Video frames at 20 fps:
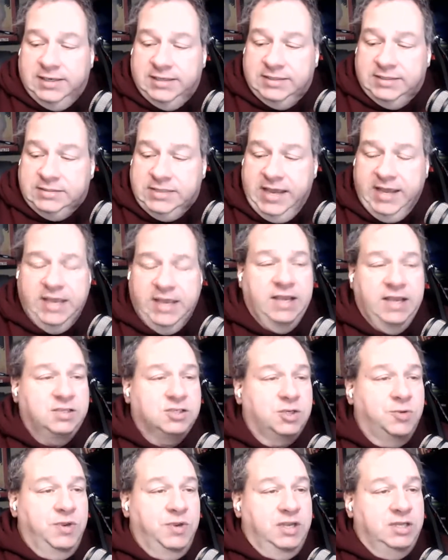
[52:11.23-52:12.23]
Taking a
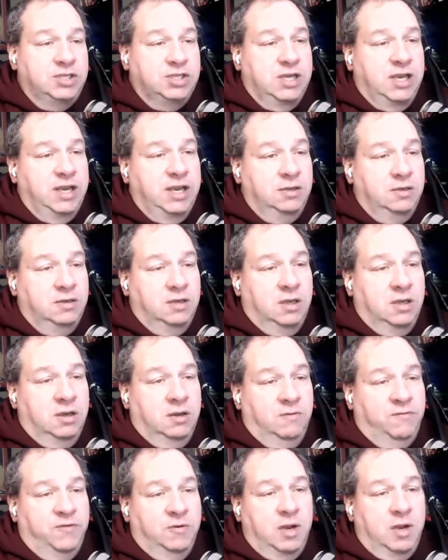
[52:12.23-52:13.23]
screenshot
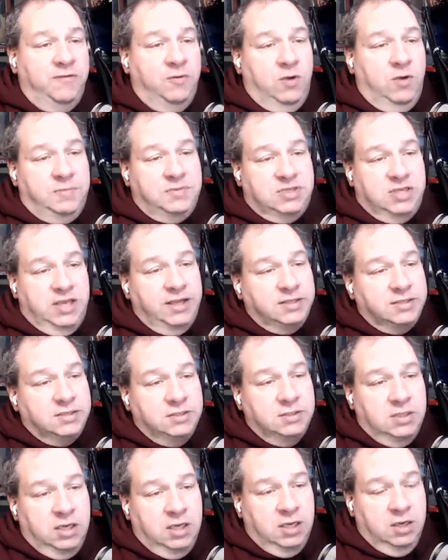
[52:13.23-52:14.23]
of a
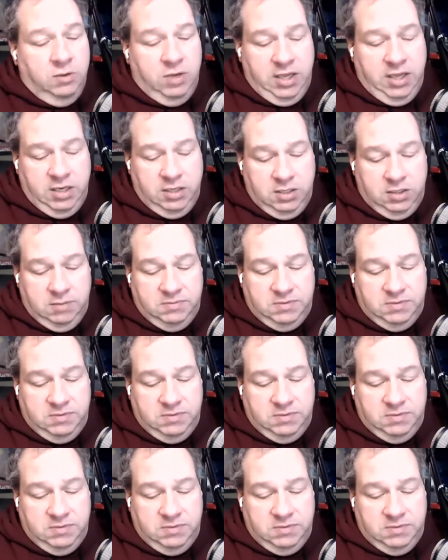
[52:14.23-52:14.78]
website and